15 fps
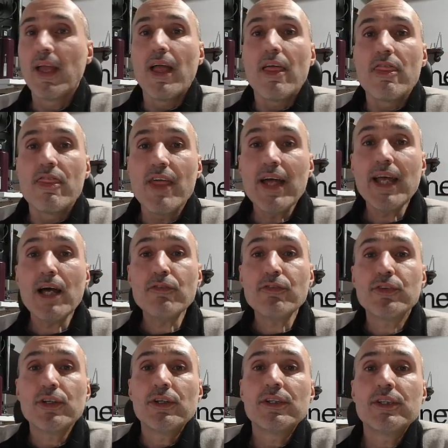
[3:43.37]
Then
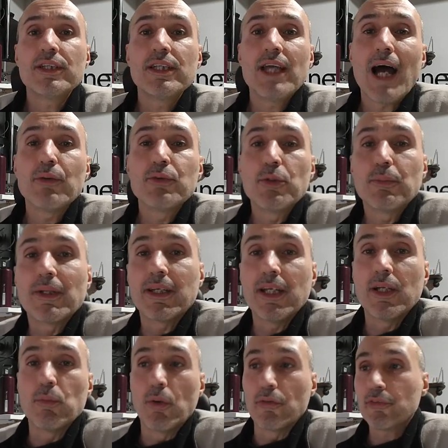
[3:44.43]
after the audio
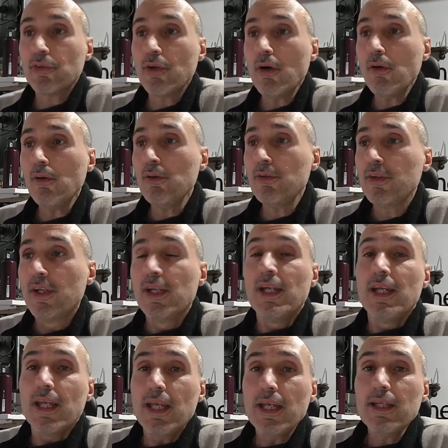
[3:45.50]
plugin was called,
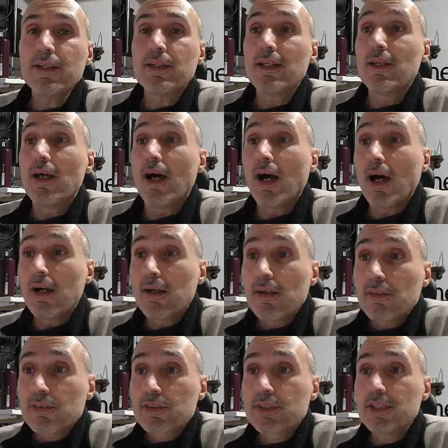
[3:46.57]
it
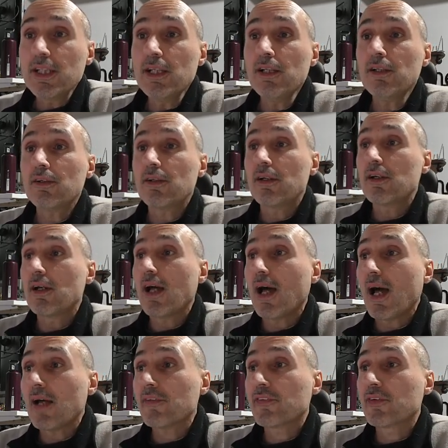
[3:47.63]
still
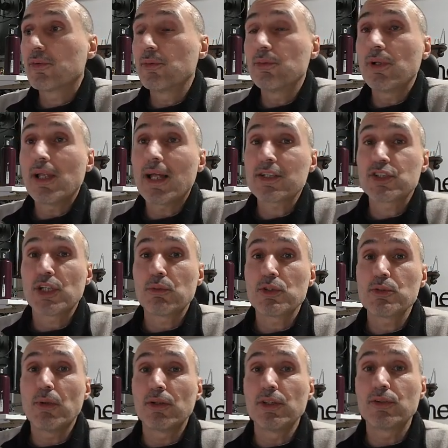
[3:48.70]
asked to the large language
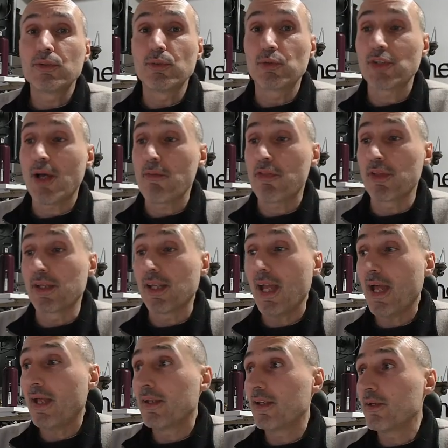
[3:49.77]
model to do something.
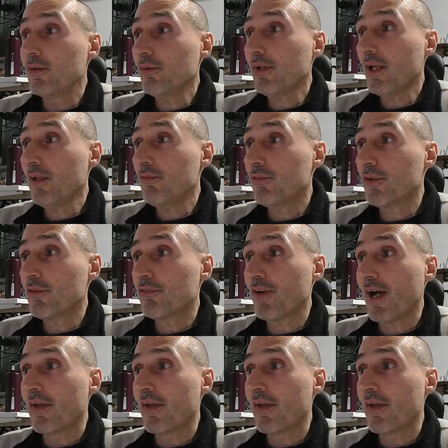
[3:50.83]
And you can verify